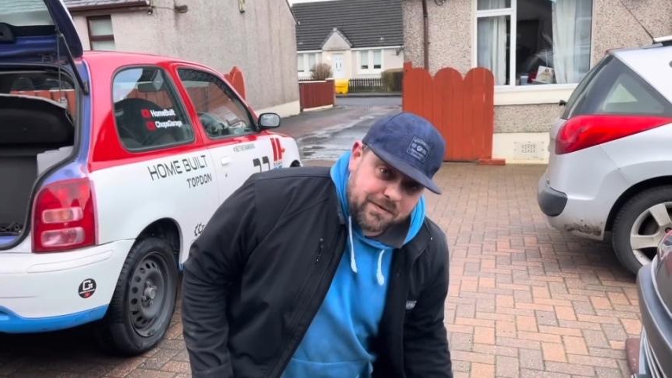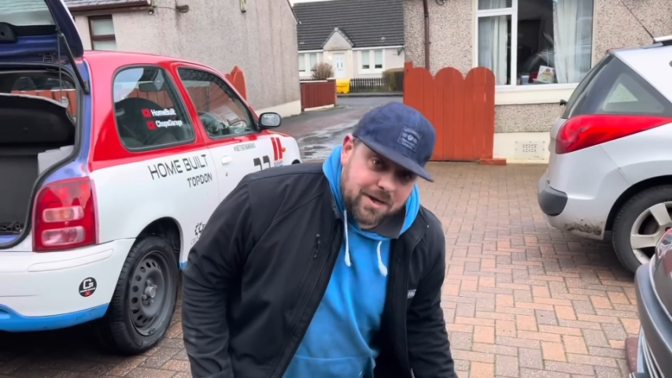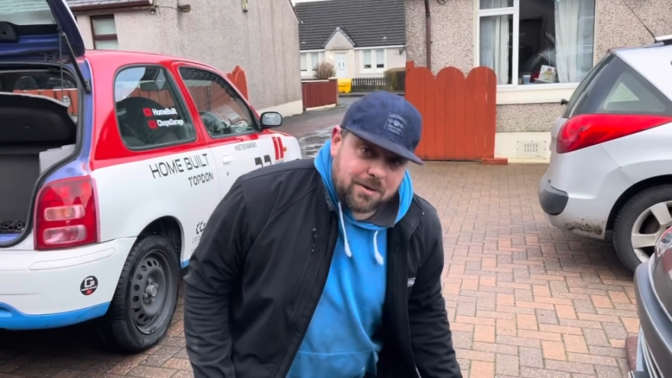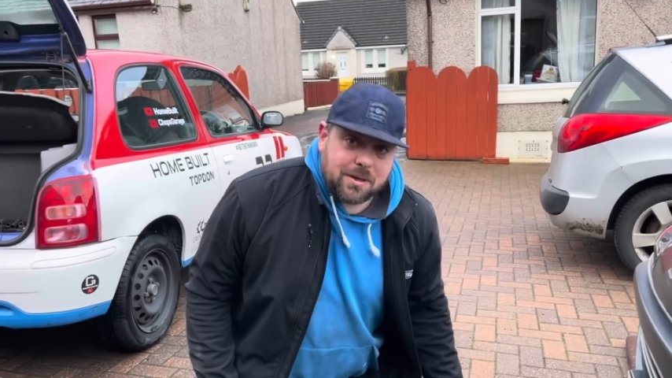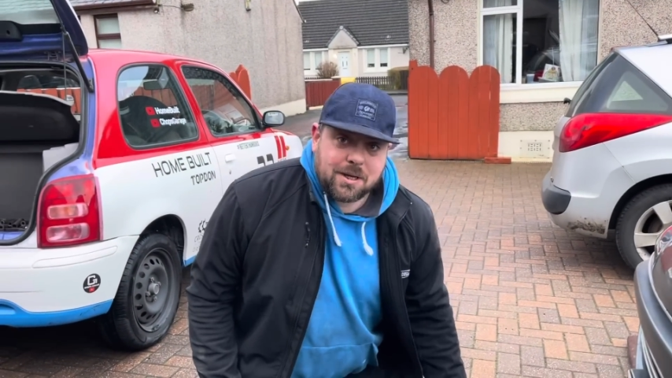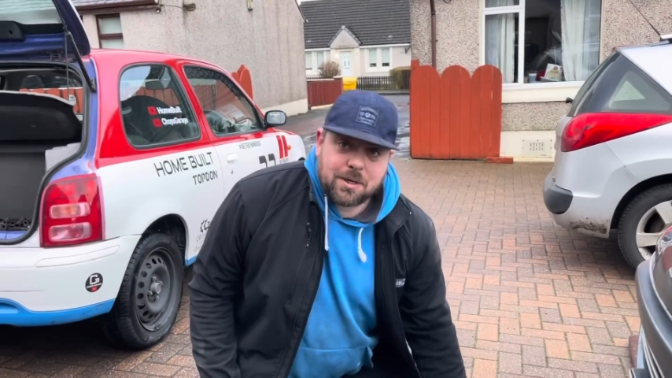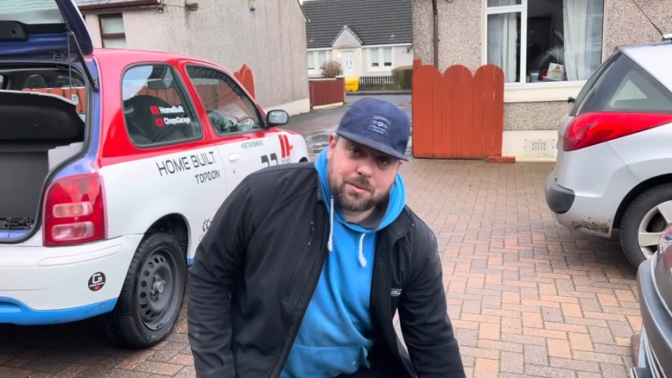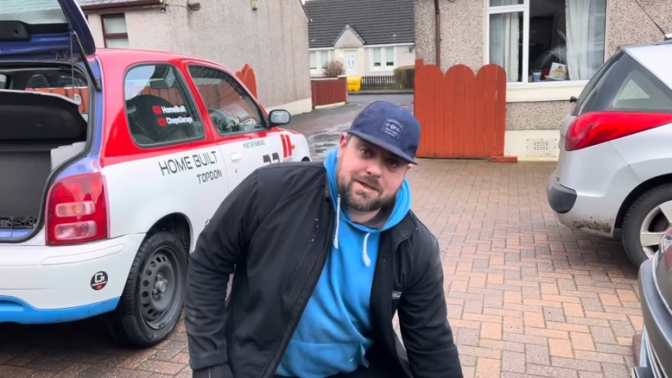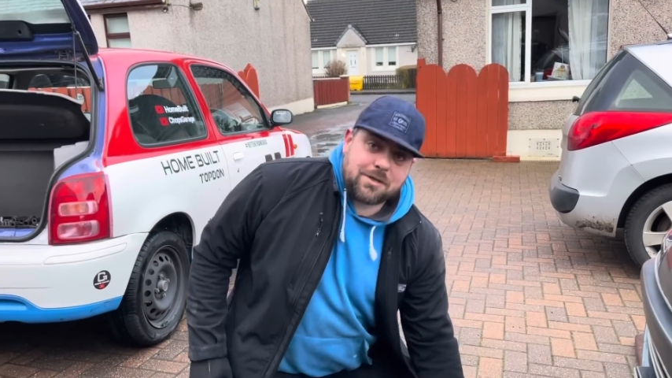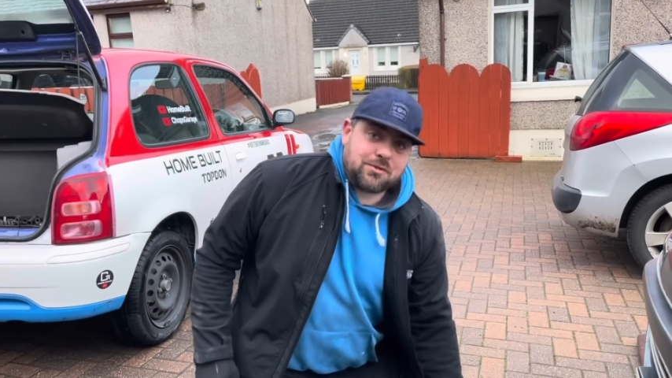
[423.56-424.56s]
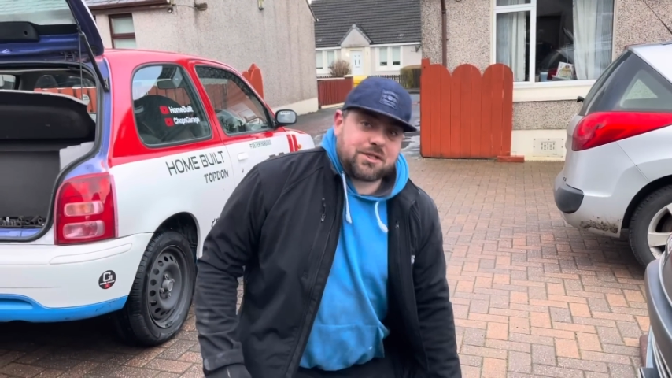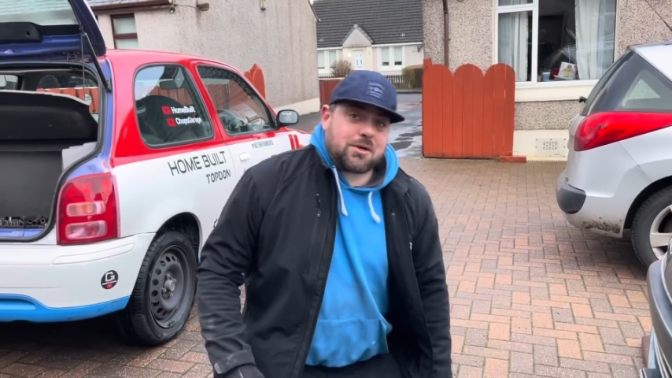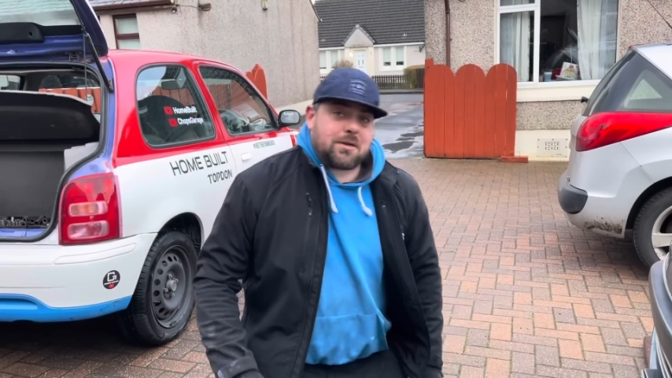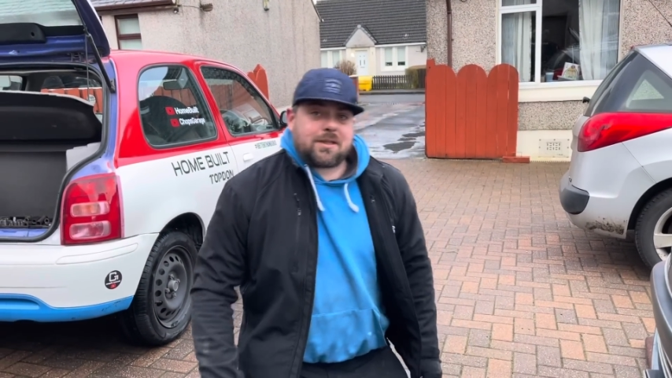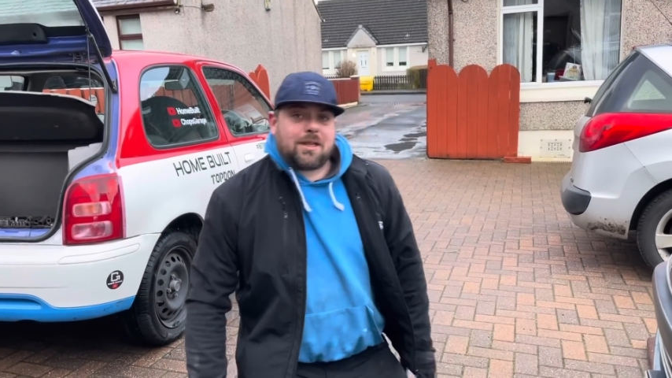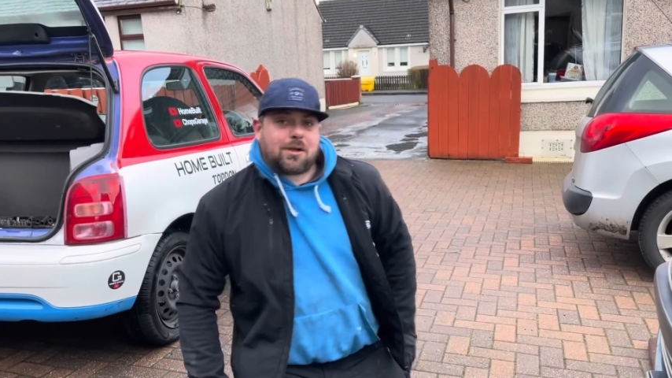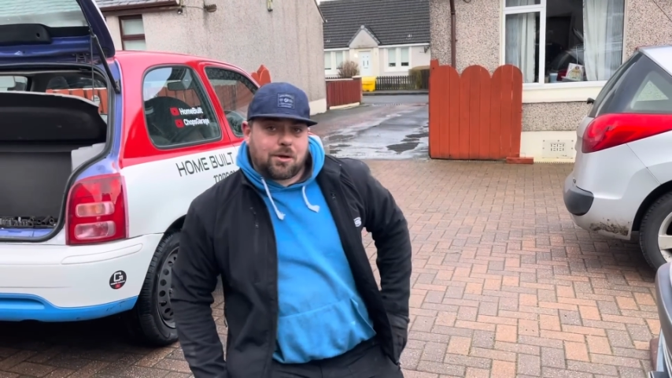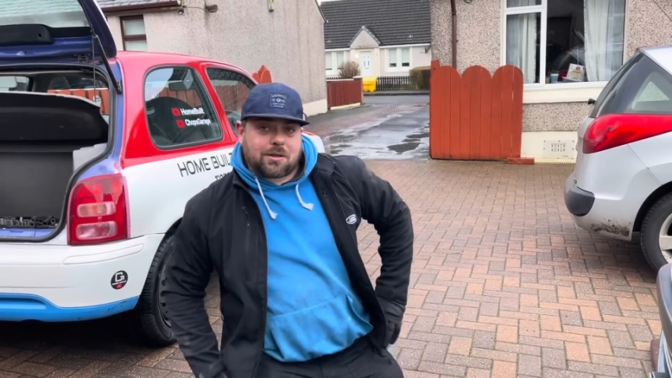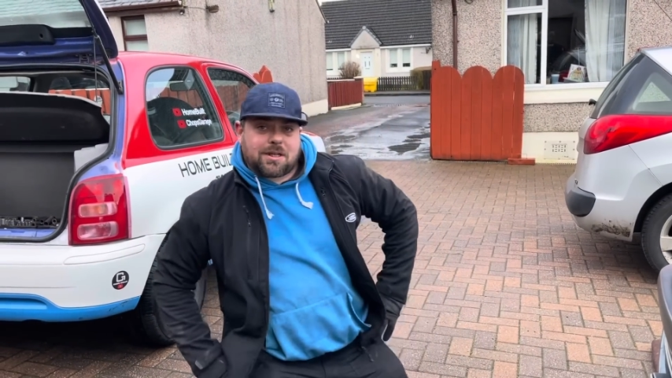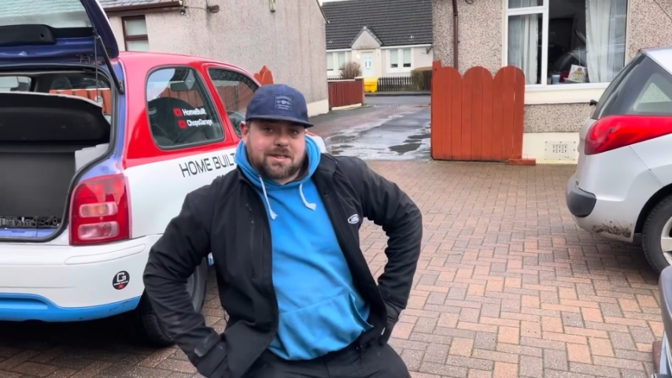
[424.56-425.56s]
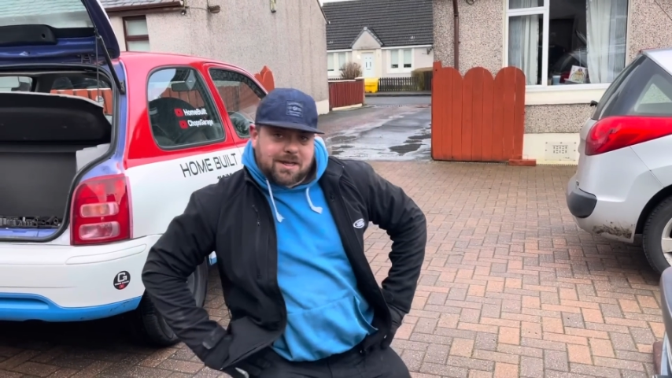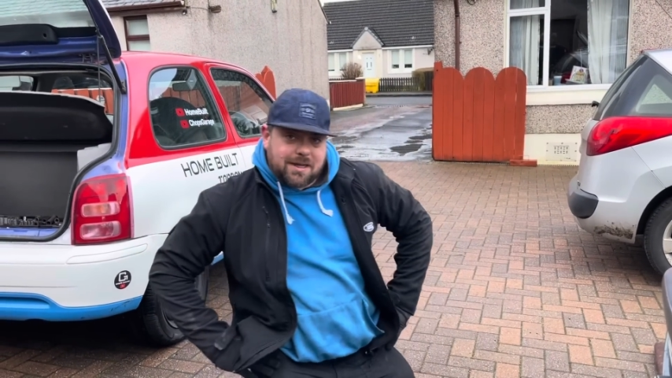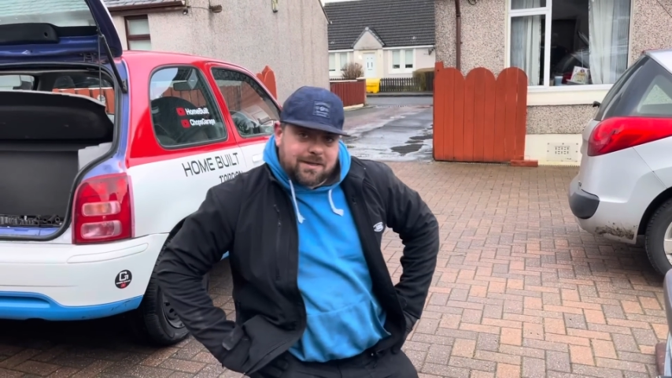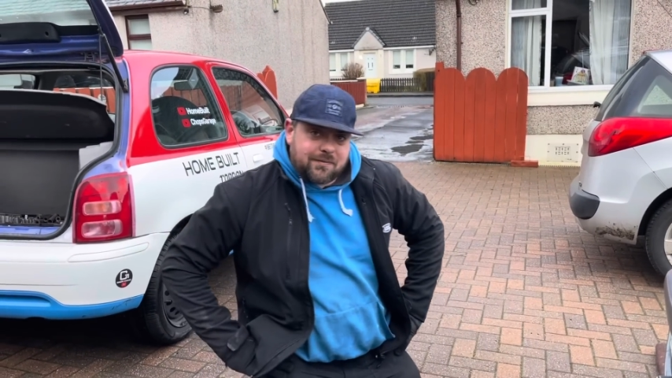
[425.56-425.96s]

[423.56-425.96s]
now. We did resort to the cordless grinder